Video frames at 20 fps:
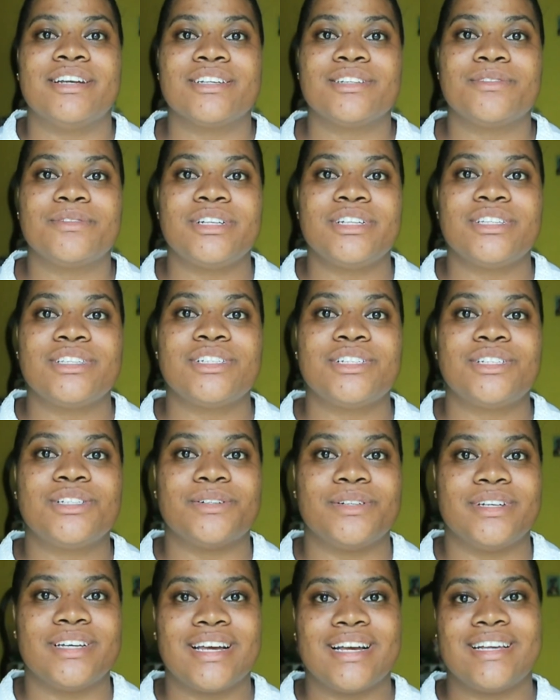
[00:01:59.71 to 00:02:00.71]
just wanted to
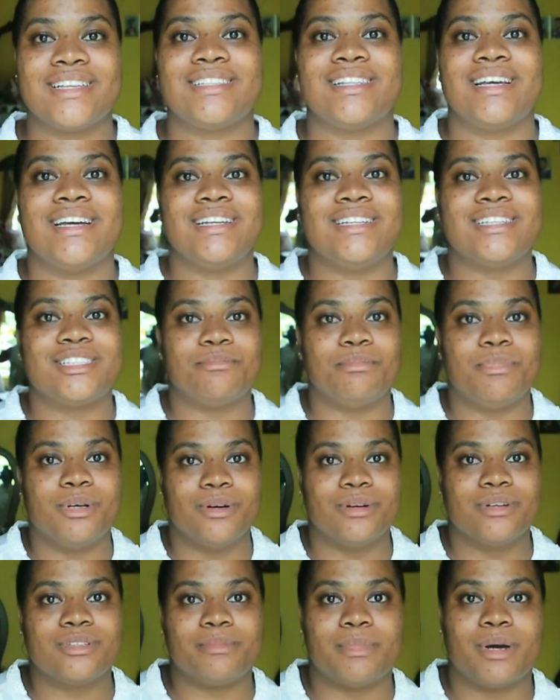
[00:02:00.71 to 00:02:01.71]
show you guys like this
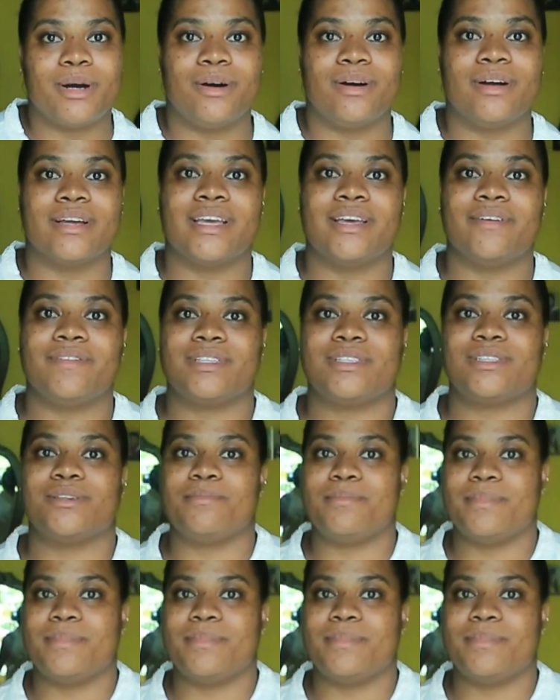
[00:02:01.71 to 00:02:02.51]
blouse. My aunt gave it to